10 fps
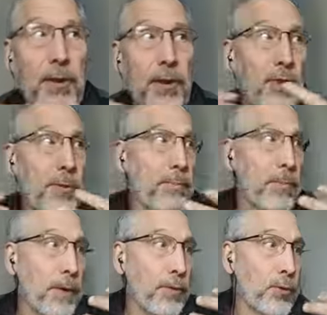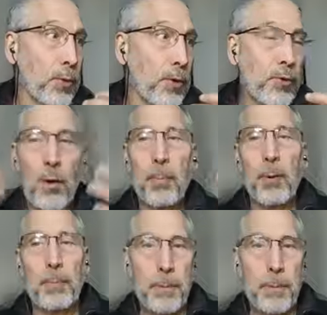I'm seeing this in
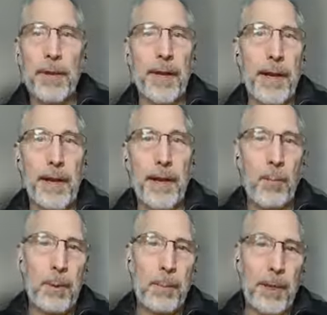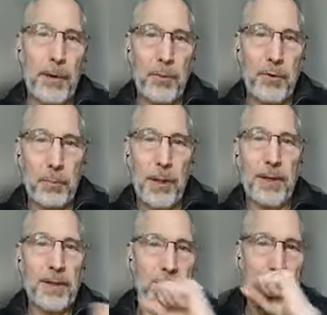sort of normal people that I know, people
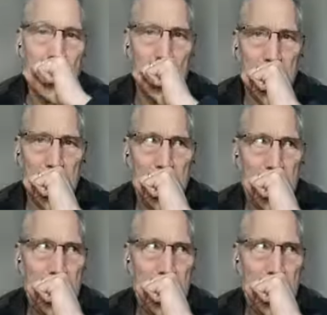I respect,